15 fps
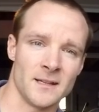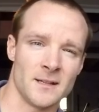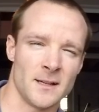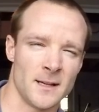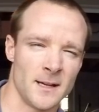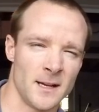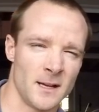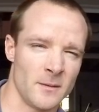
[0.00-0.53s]

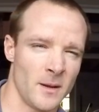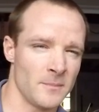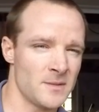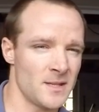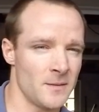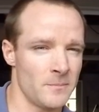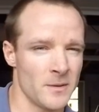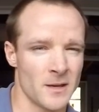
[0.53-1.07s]
I'm
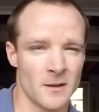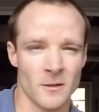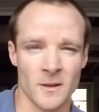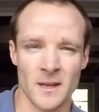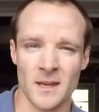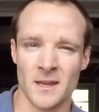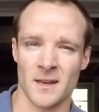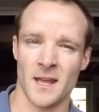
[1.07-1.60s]

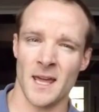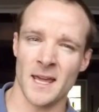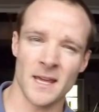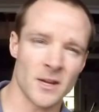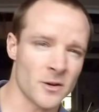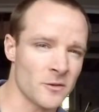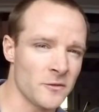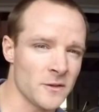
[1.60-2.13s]
typically an
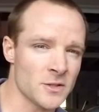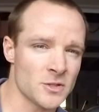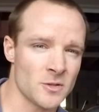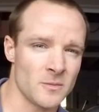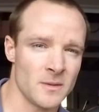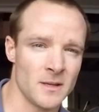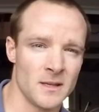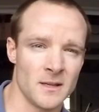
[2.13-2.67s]
anchor
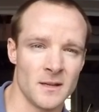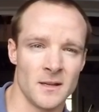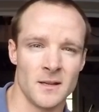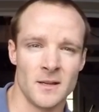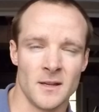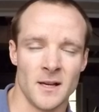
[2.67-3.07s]
fisherman.